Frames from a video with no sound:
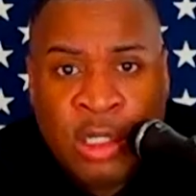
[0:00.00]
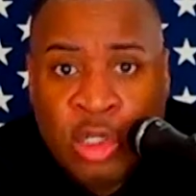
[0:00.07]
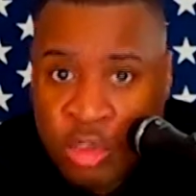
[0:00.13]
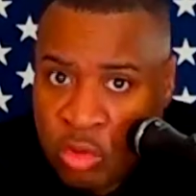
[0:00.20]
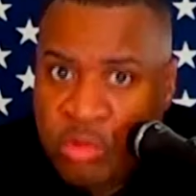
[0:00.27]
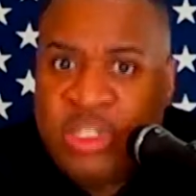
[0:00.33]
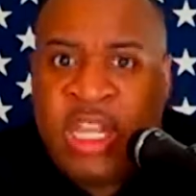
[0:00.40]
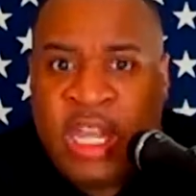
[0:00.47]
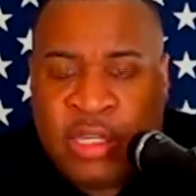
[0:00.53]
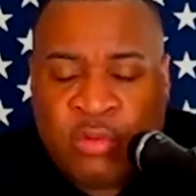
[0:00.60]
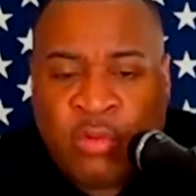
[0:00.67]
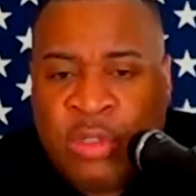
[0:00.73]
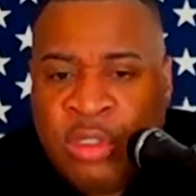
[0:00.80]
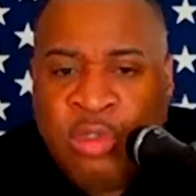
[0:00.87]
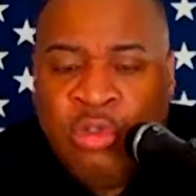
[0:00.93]
So
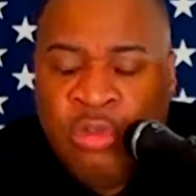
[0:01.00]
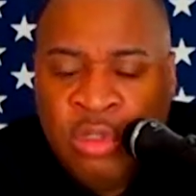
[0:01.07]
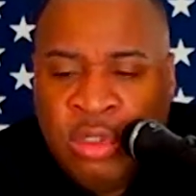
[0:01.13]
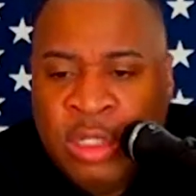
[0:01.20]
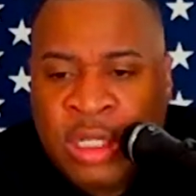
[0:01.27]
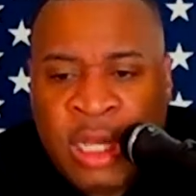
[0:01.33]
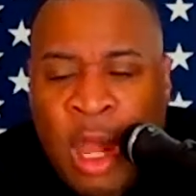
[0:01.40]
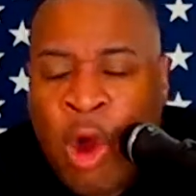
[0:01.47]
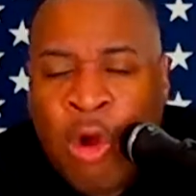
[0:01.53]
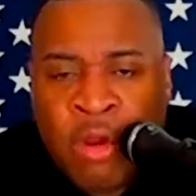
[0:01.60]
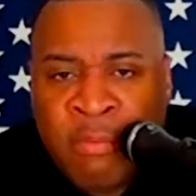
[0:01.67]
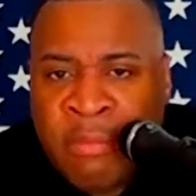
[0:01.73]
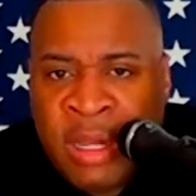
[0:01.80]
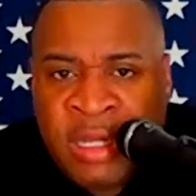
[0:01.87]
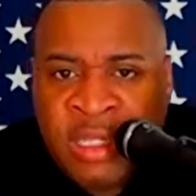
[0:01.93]
yes, when you look at all
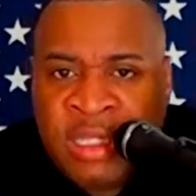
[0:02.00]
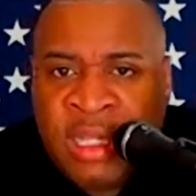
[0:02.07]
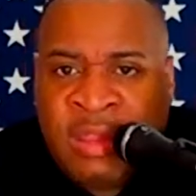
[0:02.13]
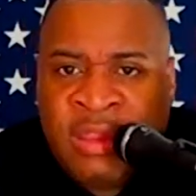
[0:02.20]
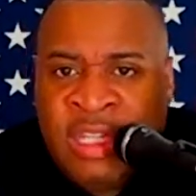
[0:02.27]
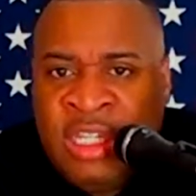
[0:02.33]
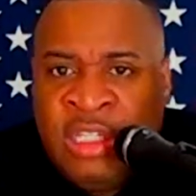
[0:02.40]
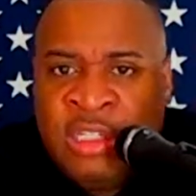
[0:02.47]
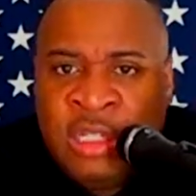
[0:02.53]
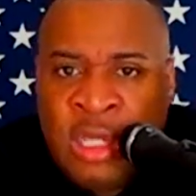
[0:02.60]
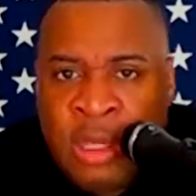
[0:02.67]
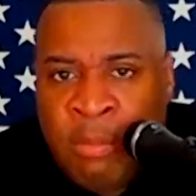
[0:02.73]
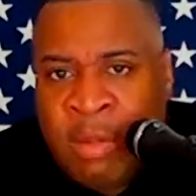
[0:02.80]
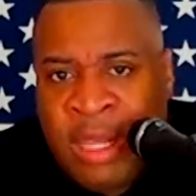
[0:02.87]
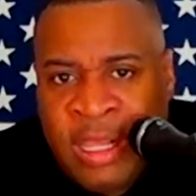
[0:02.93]
the money that these
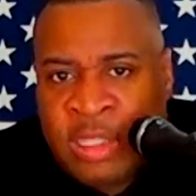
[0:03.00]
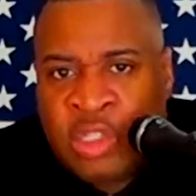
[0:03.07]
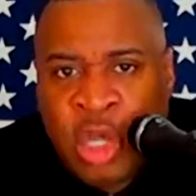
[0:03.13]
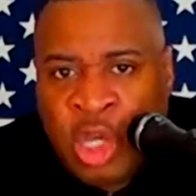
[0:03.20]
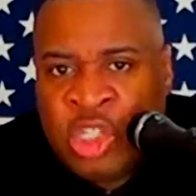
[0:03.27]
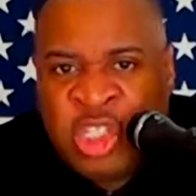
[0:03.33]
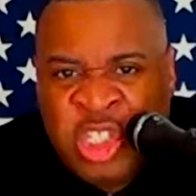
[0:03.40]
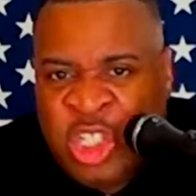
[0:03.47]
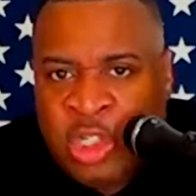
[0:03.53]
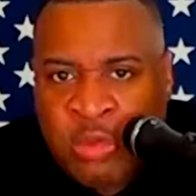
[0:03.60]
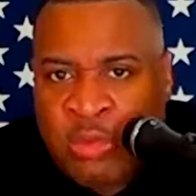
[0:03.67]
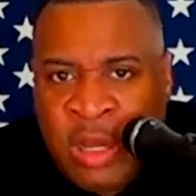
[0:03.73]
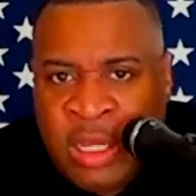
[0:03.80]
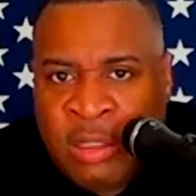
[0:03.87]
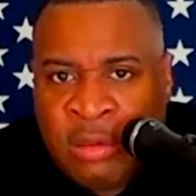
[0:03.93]
players are
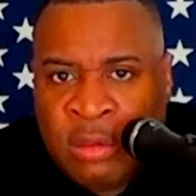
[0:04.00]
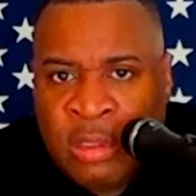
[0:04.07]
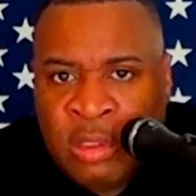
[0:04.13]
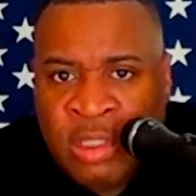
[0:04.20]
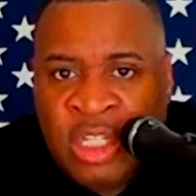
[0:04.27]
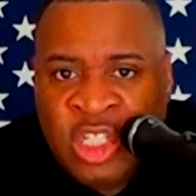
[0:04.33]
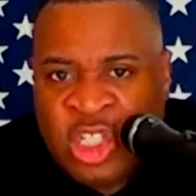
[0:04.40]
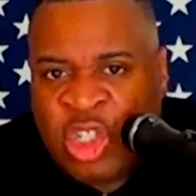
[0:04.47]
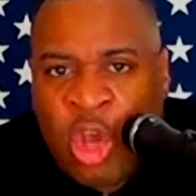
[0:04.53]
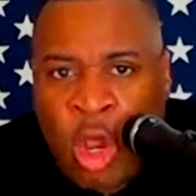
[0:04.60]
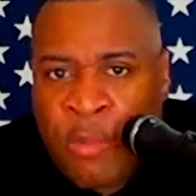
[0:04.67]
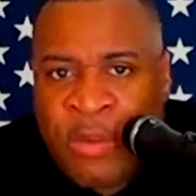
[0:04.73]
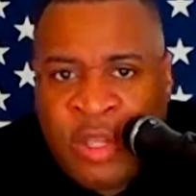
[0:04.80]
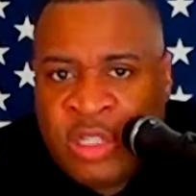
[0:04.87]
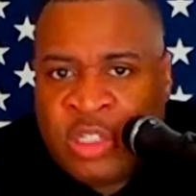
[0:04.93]
generating, these
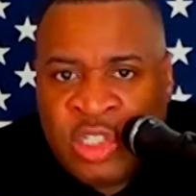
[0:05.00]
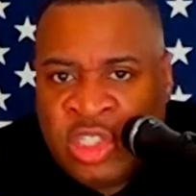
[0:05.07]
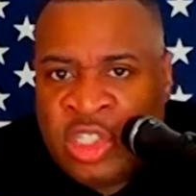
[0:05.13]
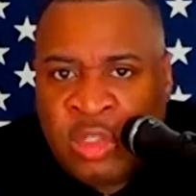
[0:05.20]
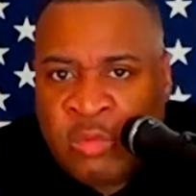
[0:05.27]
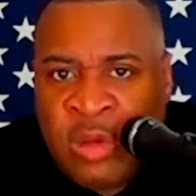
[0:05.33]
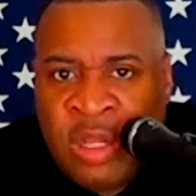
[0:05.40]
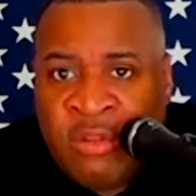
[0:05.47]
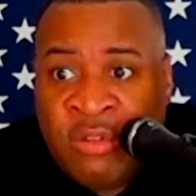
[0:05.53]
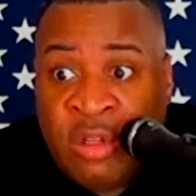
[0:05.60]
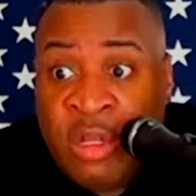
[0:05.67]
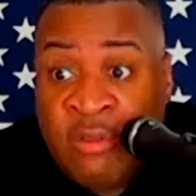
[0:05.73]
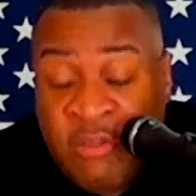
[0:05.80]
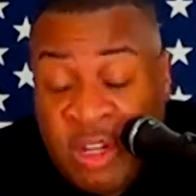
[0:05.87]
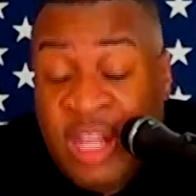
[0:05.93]
star players are generating
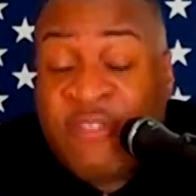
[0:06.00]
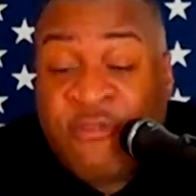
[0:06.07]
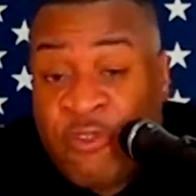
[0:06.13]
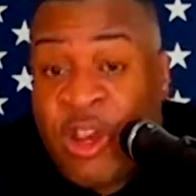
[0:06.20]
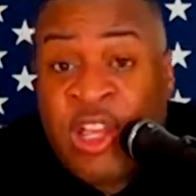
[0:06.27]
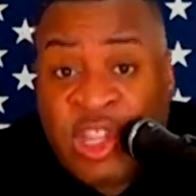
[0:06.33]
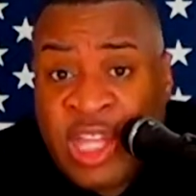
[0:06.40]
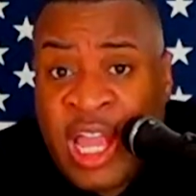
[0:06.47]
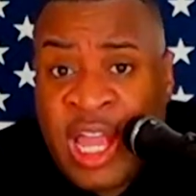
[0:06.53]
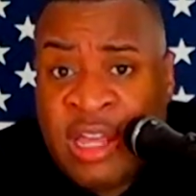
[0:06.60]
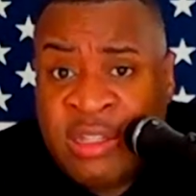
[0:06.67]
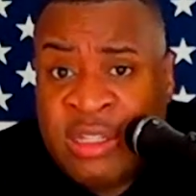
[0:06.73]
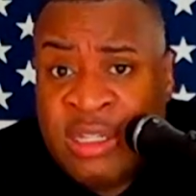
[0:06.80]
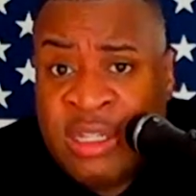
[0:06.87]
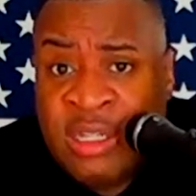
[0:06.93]
for that
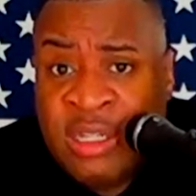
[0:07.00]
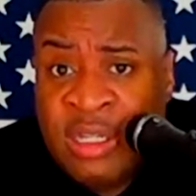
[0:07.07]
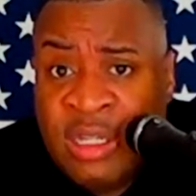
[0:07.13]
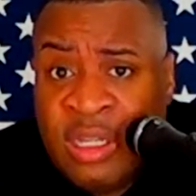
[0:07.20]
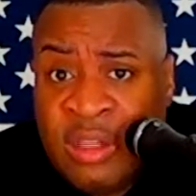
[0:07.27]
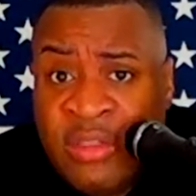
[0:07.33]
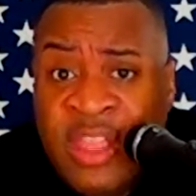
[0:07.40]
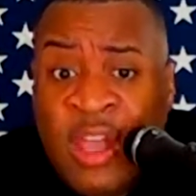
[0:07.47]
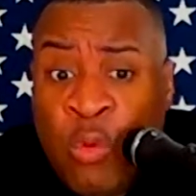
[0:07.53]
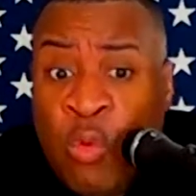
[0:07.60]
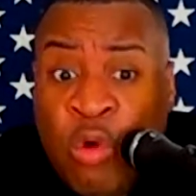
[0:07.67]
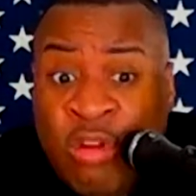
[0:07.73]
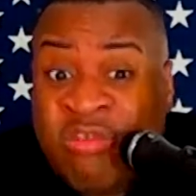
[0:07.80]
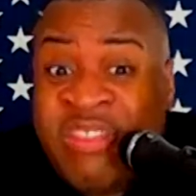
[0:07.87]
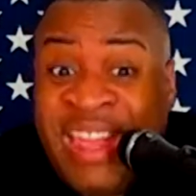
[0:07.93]
franchise, they're
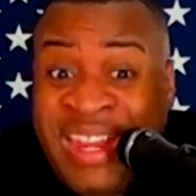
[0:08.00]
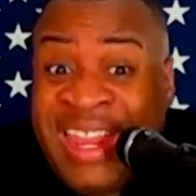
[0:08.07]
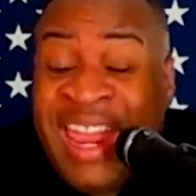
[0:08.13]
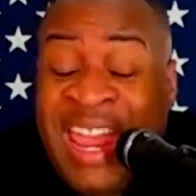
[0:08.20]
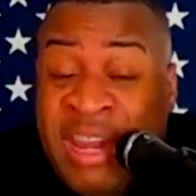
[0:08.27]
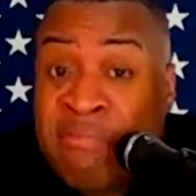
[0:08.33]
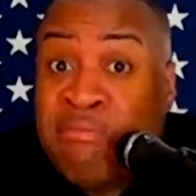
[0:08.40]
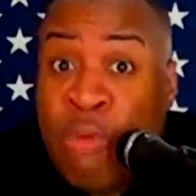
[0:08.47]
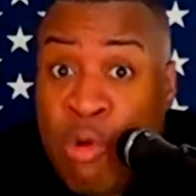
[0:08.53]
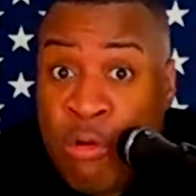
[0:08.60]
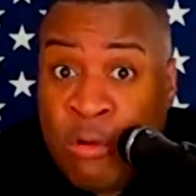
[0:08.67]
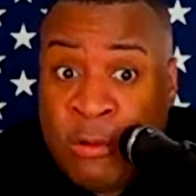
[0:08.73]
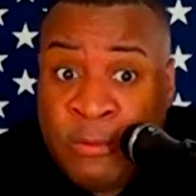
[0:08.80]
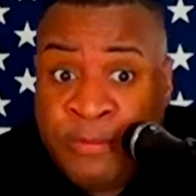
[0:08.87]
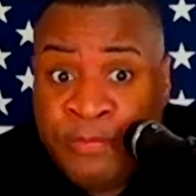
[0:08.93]
worth that and
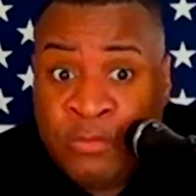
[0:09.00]
more.